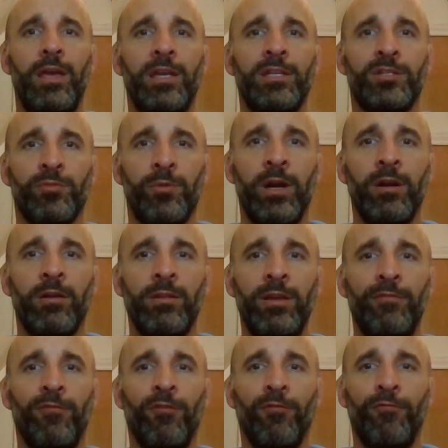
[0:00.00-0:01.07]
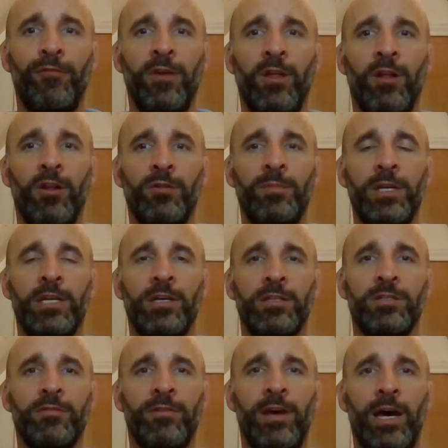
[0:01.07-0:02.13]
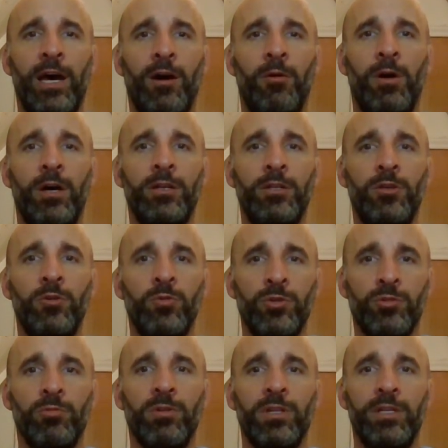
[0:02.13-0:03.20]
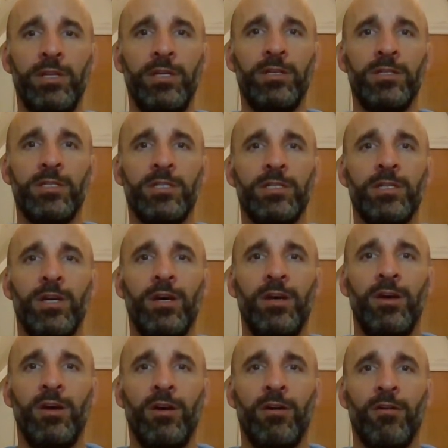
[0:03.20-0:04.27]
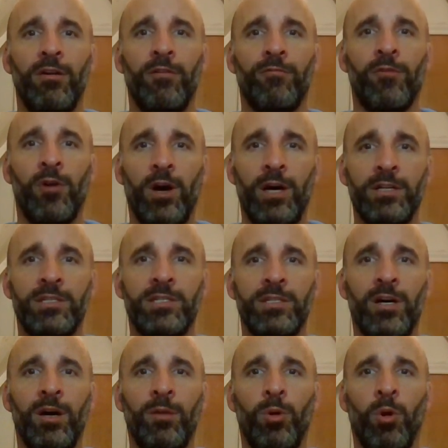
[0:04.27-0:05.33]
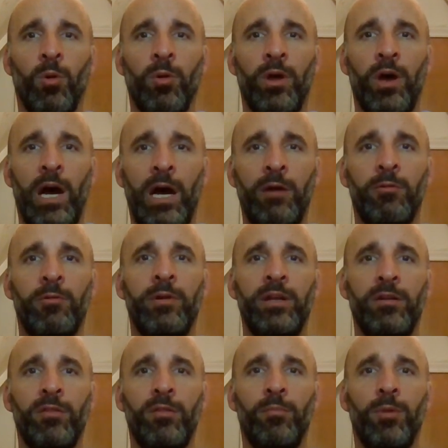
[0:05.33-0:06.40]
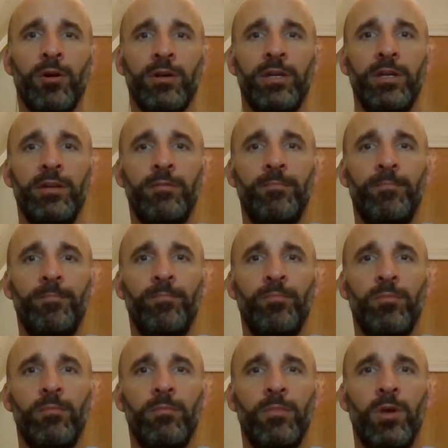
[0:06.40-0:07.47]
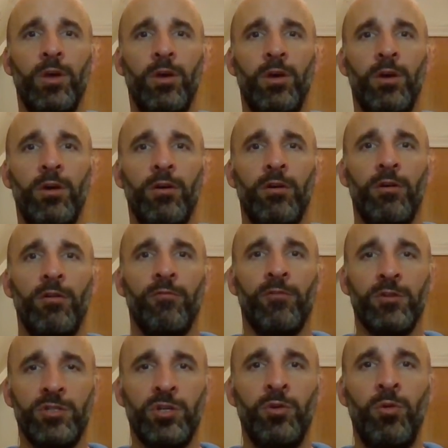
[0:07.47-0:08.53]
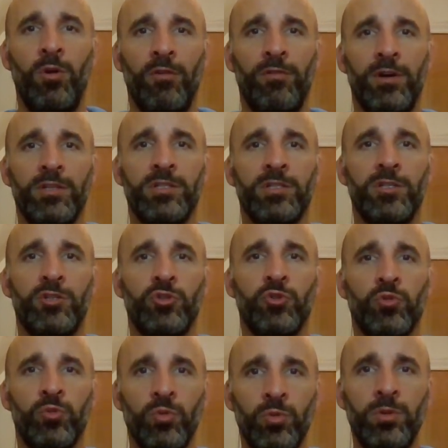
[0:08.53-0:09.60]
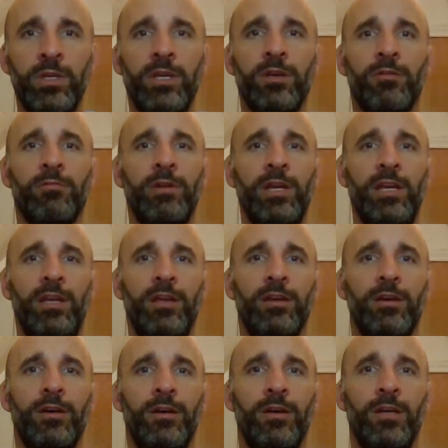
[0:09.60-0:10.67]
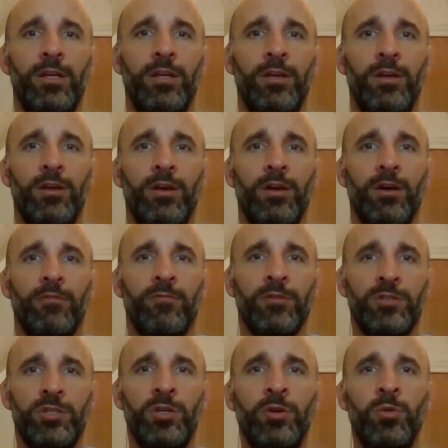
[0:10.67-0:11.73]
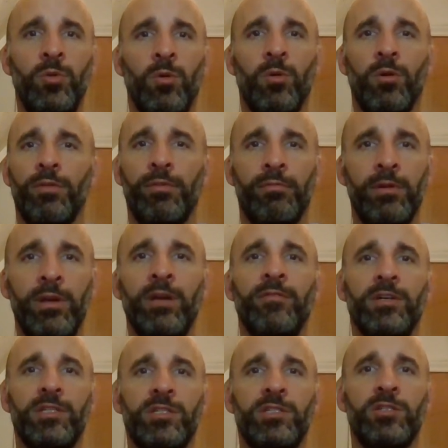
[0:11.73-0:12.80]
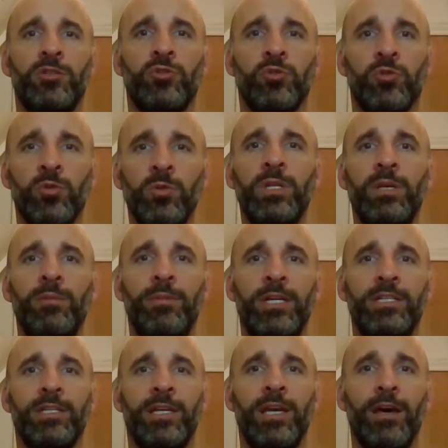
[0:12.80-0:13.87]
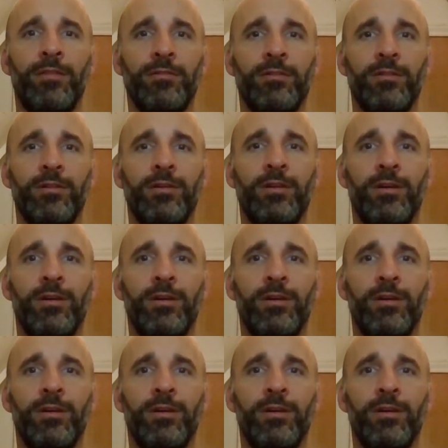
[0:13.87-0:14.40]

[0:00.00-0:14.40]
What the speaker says: It's rarely fulfilled because of how unusual it is for us to uphold our end of the bargain. For two of us to truly agree, for two or three of us to truly be together.